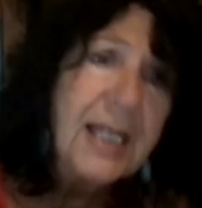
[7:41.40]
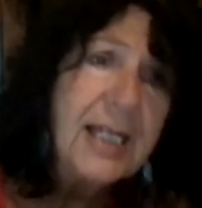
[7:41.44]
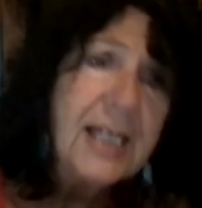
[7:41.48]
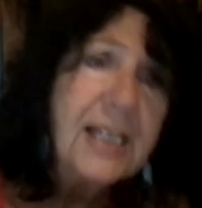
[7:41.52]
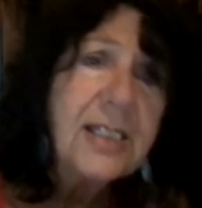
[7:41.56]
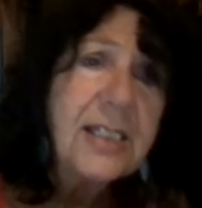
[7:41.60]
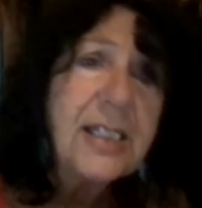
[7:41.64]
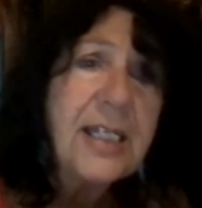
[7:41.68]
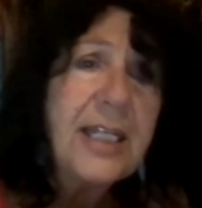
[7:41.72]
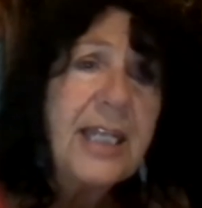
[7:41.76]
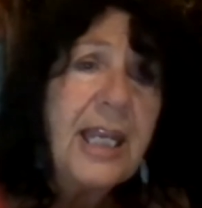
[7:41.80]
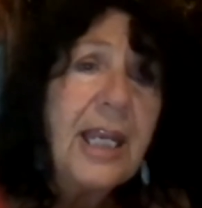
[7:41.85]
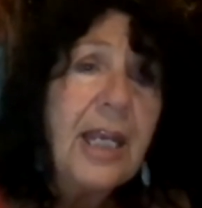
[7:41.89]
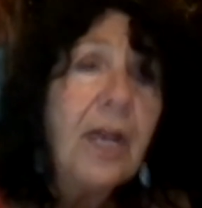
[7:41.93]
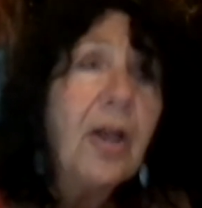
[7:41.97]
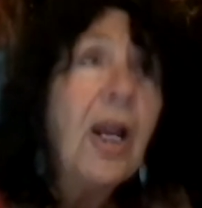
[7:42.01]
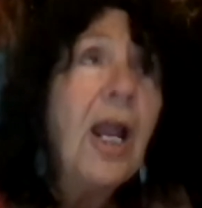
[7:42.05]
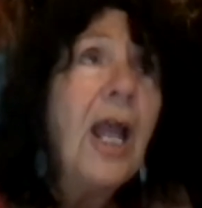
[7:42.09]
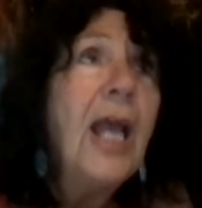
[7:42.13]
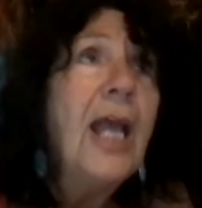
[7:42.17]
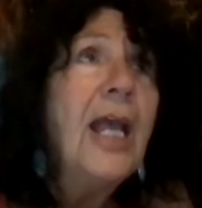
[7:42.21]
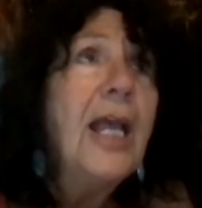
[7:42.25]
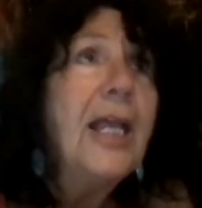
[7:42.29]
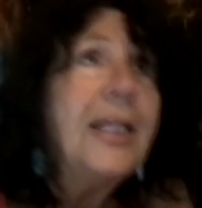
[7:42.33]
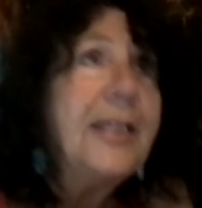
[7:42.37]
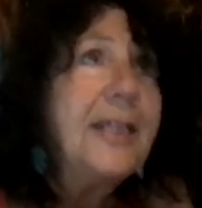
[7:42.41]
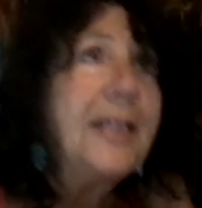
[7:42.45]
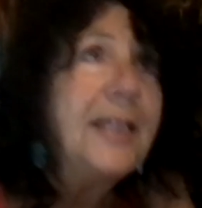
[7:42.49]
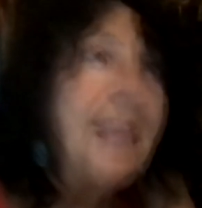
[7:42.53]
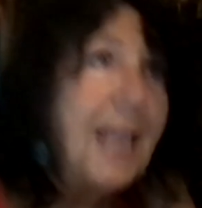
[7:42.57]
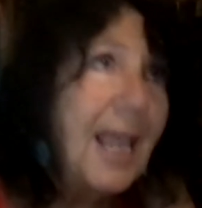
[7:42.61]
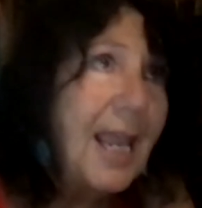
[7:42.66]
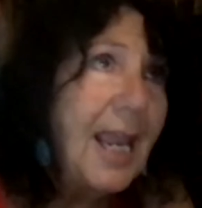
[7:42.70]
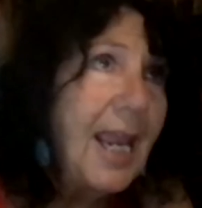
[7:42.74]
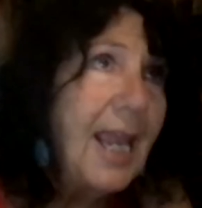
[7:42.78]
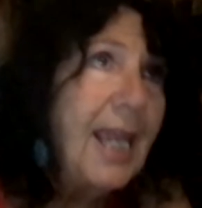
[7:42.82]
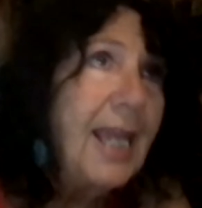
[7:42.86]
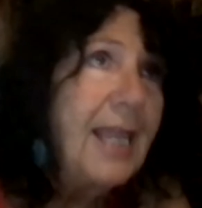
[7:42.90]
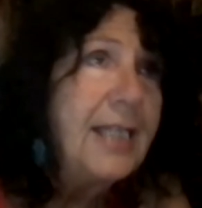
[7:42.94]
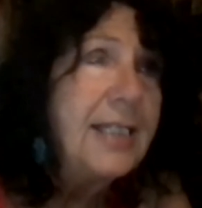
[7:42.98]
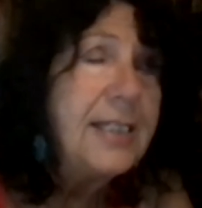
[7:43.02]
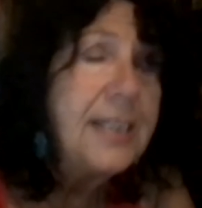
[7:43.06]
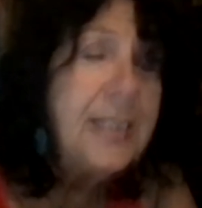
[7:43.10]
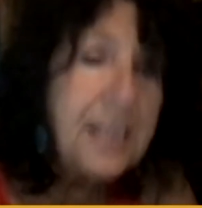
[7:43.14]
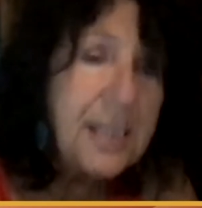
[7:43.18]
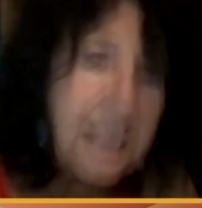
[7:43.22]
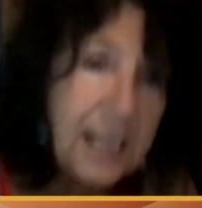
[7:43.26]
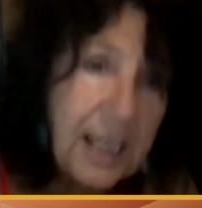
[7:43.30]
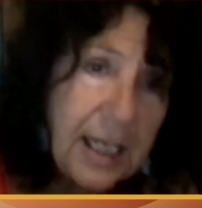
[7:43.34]
isn't here. They
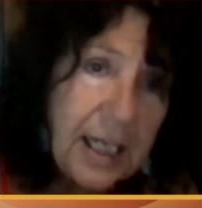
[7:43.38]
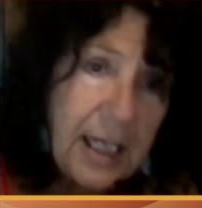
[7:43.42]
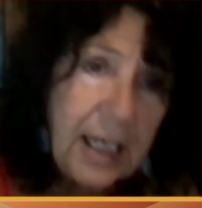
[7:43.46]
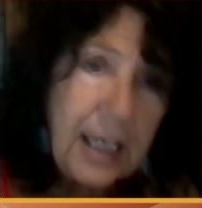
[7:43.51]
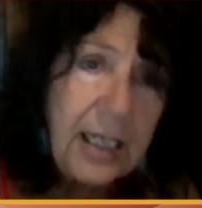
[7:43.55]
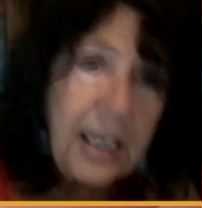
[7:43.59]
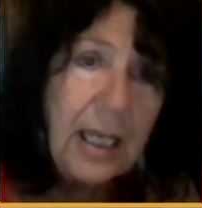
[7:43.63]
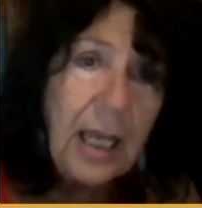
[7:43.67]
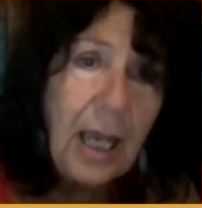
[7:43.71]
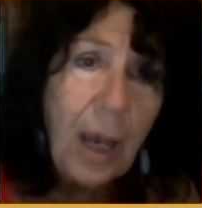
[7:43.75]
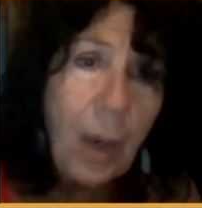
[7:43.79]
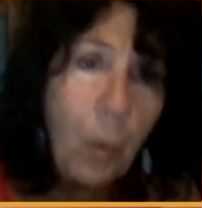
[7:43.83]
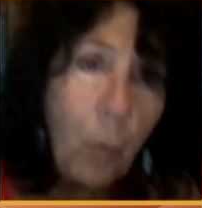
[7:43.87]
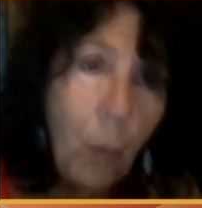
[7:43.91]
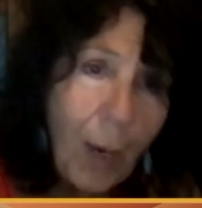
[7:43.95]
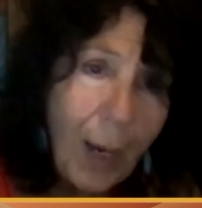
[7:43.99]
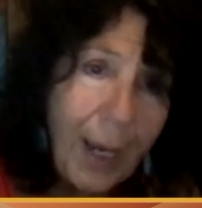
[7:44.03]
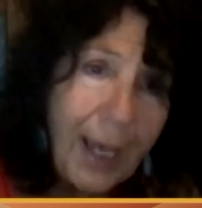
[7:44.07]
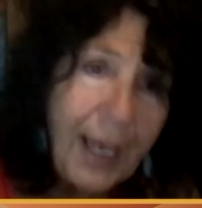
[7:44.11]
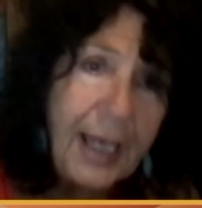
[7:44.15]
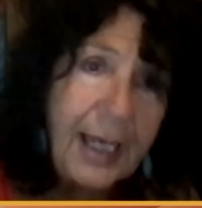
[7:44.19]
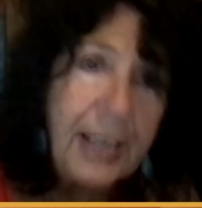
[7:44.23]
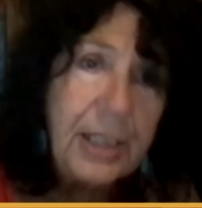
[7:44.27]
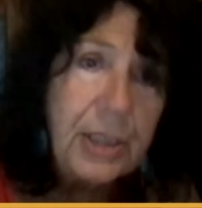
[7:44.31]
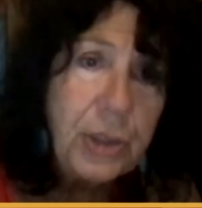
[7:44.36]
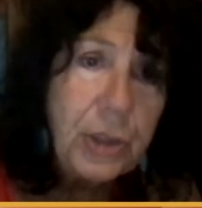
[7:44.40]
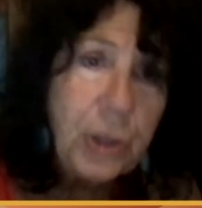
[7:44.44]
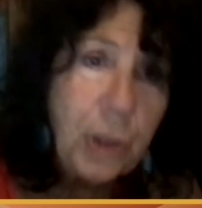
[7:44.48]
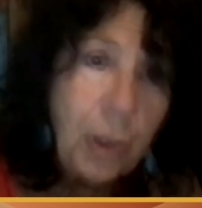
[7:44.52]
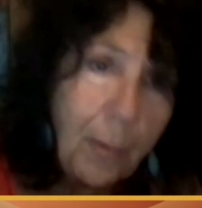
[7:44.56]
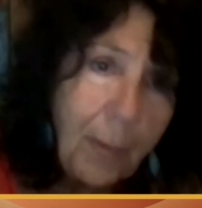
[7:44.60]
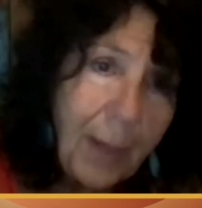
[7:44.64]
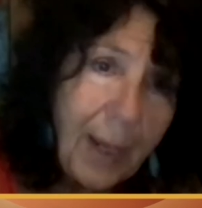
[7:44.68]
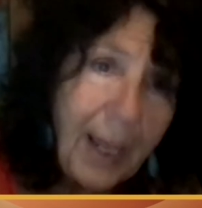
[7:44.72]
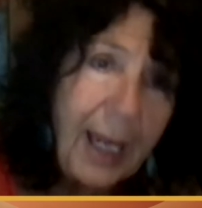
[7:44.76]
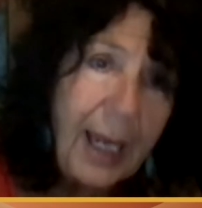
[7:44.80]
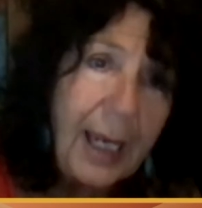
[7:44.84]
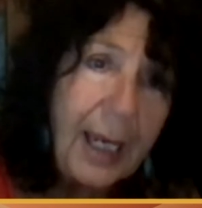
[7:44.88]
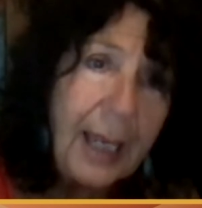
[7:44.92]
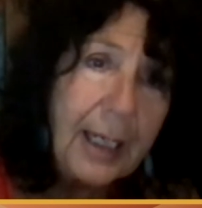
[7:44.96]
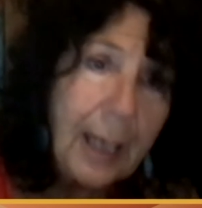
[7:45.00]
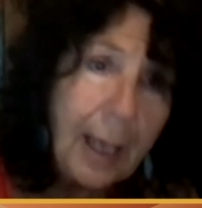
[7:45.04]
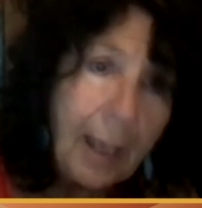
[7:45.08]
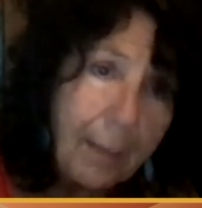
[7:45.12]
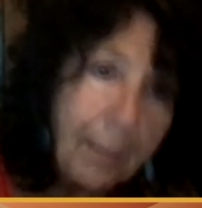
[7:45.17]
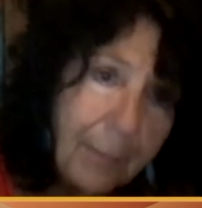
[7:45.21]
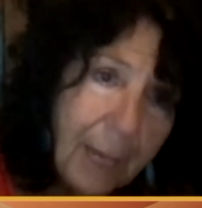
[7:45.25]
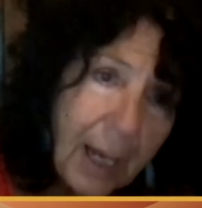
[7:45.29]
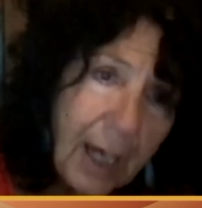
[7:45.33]
see a way to make
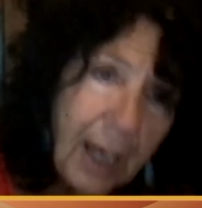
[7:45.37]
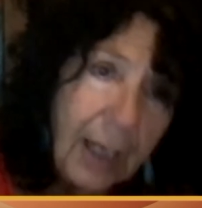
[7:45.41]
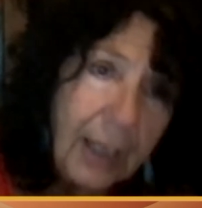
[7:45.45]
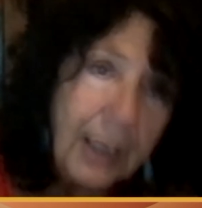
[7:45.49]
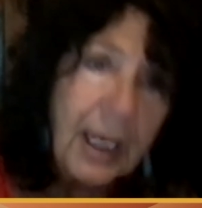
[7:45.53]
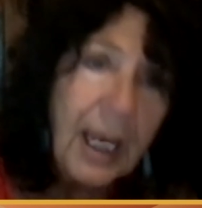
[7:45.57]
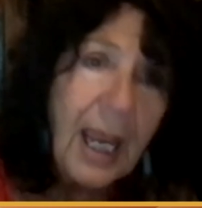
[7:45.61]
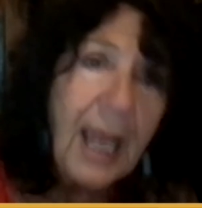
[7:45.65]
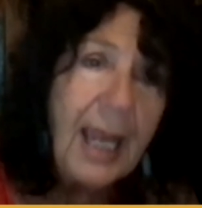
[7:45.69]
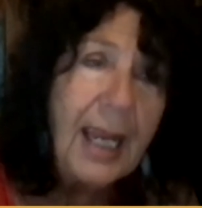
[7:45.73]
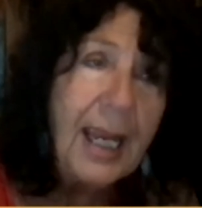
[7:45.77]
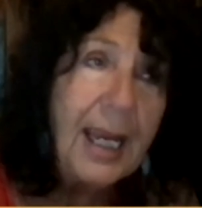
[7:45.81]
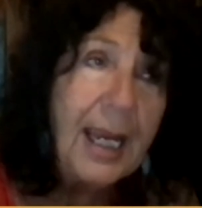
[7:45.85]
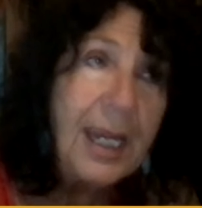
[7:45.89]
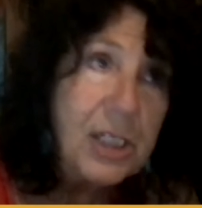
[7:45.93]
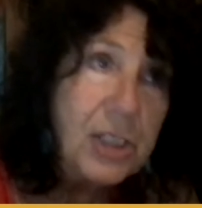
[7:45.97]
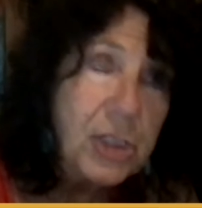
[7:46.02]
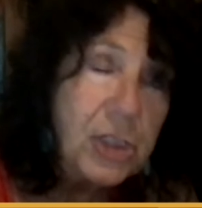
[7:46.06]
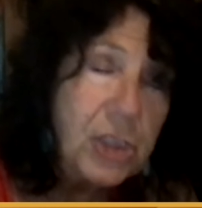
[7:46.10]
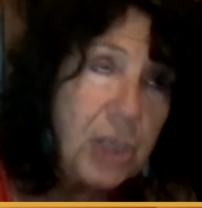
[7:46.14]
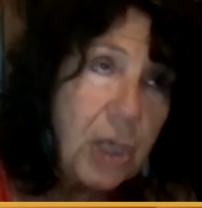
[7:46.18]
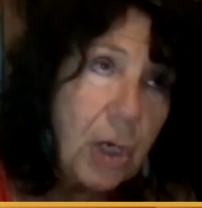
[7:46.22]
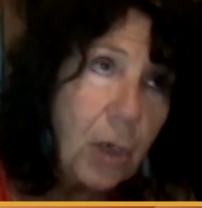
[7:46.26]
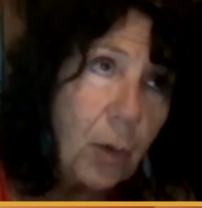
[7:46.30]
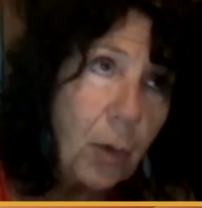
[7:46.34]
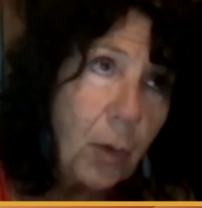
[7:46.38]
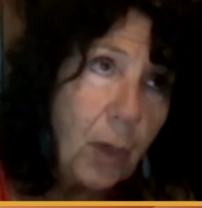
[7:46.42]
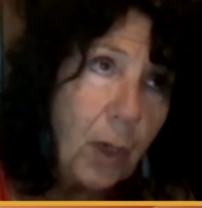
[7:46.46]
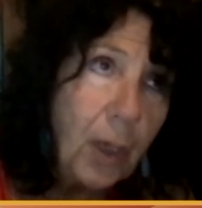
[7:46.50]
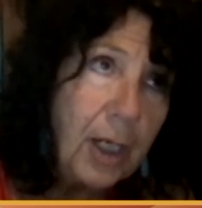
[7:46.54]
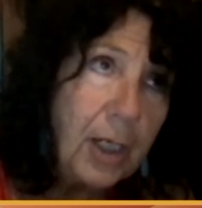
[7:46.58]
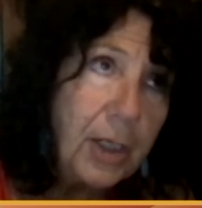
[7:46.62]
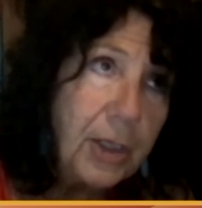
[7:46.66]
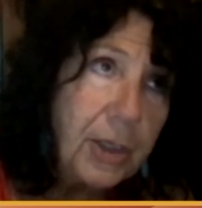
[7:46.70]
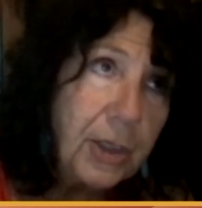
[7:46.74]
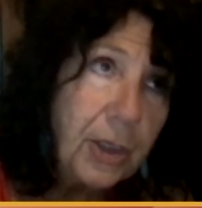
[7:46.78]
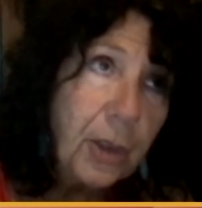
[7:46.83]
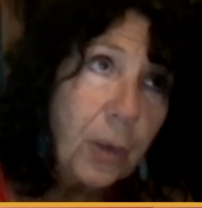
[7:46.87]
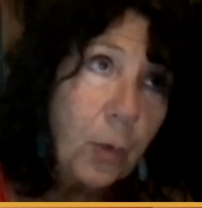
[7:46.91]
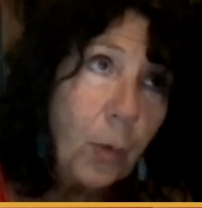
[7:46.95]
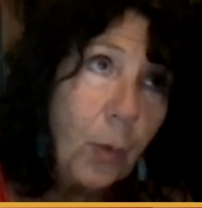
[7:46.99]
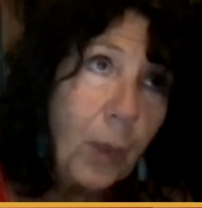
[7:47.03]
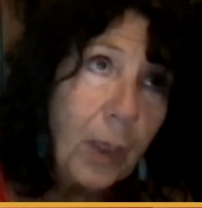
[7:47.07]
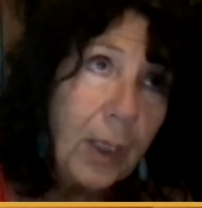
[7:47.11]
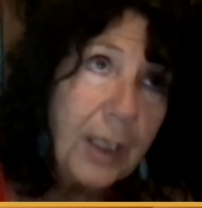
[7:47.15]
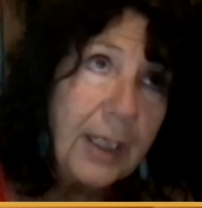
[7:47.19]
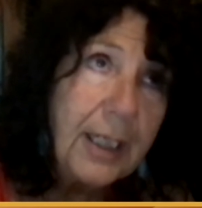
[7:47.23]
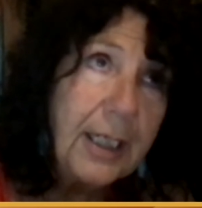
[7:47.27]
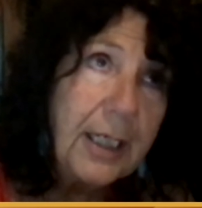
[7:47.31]
a buck. And so they're
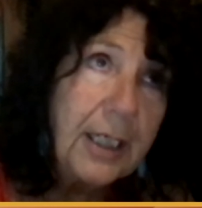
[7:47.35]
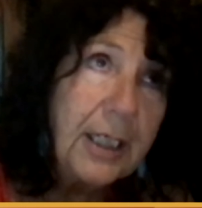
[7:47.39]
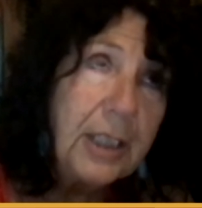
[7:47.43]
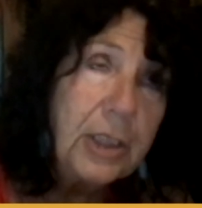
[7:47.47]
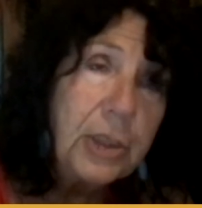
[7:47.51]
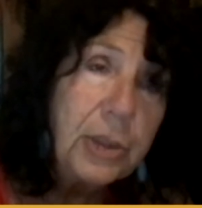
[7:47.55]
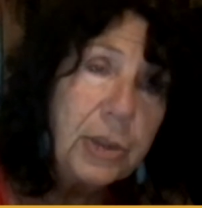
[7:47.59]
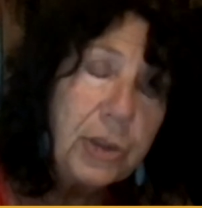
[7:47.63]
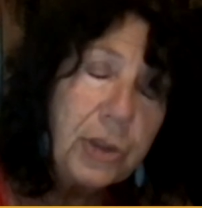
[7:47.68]
willing